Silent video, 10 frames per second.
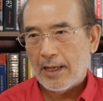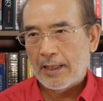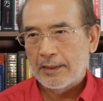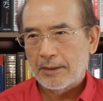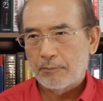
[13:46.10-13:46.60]

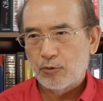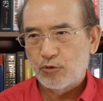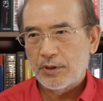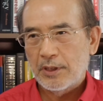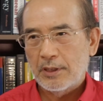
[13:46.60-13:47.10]
And
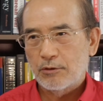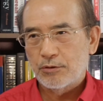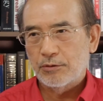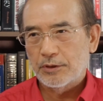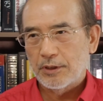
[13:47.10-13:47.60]
between
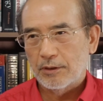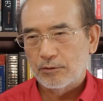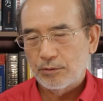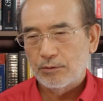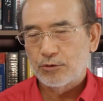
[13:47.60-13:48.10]
two
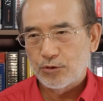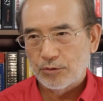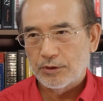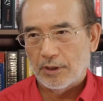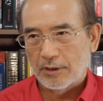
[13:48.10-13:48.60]

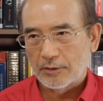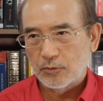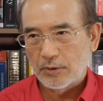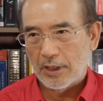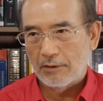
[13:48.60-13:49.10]

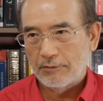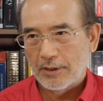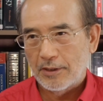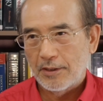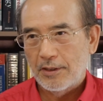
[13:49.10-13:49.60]
Chungcheongs, we
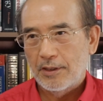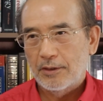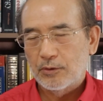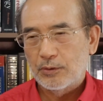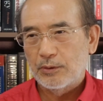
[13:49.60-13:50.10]
have
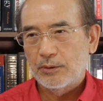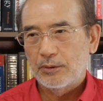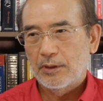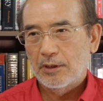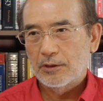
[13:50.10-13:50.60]

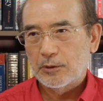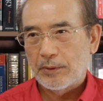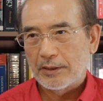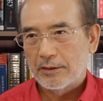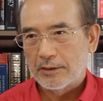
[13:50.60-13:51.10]
2
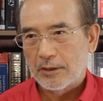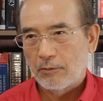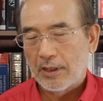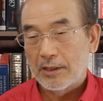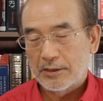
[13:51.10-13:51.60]
special cities.
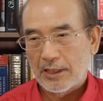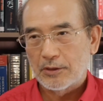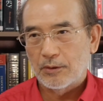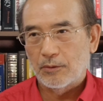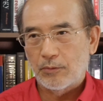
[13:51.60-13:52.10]
One is
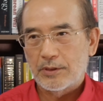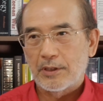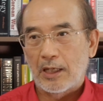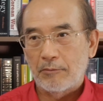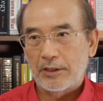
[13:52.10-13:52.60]
Sejong,
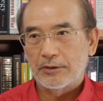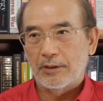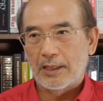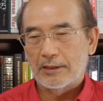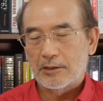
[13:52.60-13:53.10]
which I
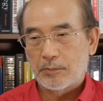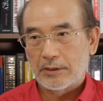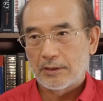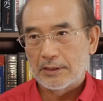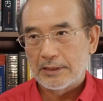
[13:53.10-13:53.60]
mentioned as a
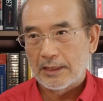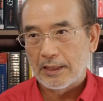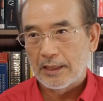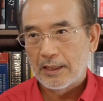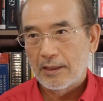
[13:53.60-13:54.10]
special
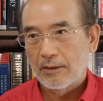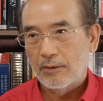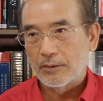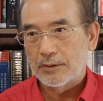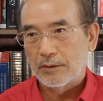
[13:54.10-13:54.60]
city.
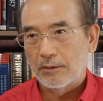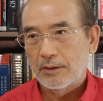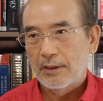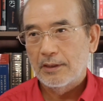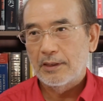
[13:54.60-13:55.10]

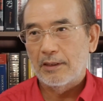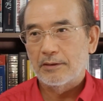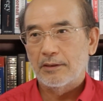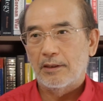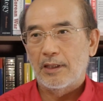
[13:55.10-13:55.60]
Also, there
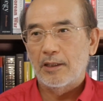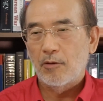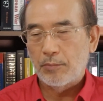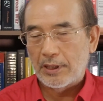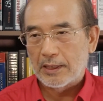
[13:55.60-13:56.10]
is a
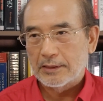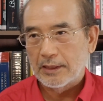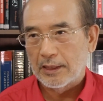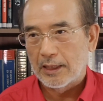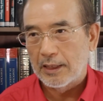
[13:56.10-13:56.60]
big
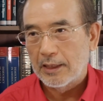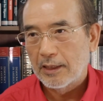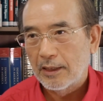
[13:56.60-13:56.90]
city